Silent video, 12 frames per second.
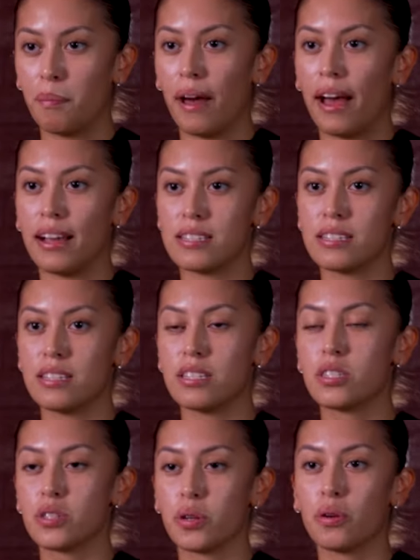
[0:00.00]
pass
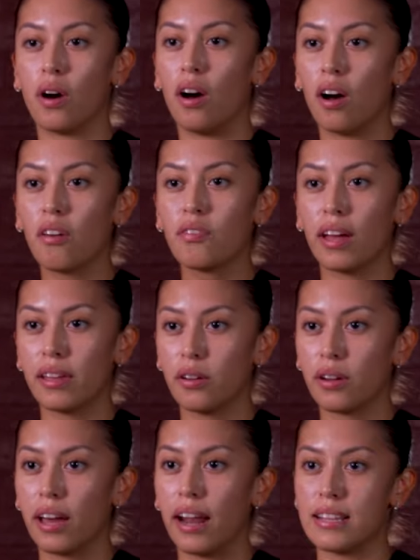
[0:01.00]
is too off that
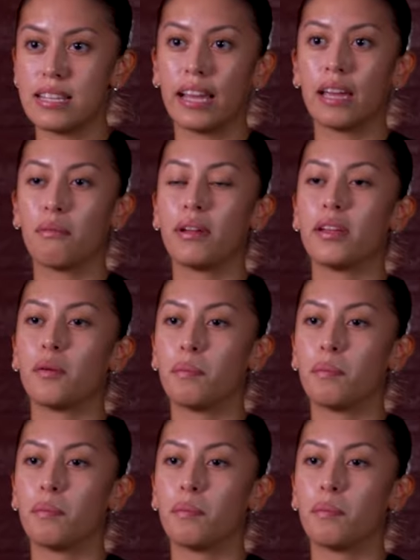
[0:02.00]
you gotta take it with your